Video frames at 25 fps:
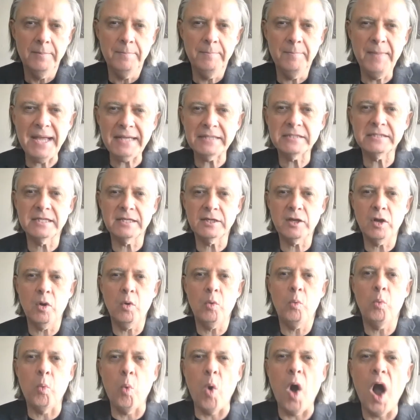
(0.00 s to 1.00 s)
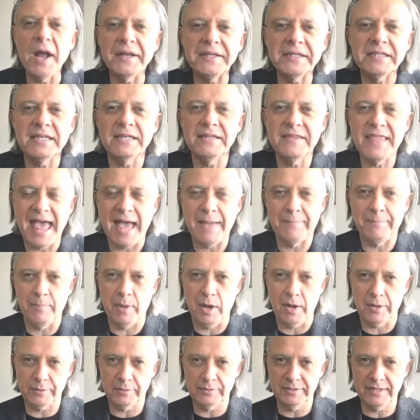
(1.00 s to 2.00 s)
Mexico wanted that
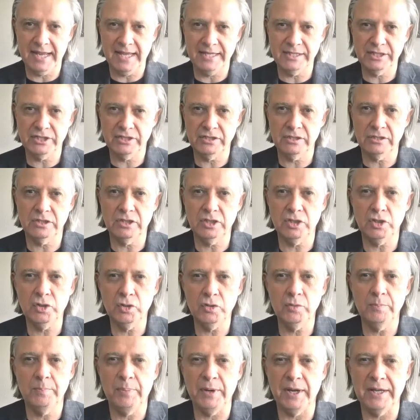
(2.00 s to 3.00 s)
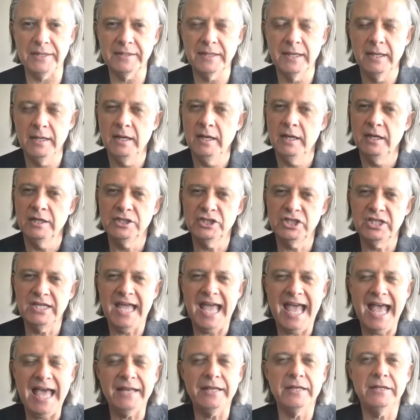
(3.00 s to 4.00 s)
modern nation too, but she
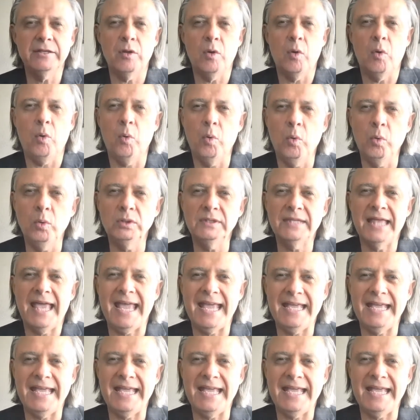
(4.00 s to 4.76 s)
had an old,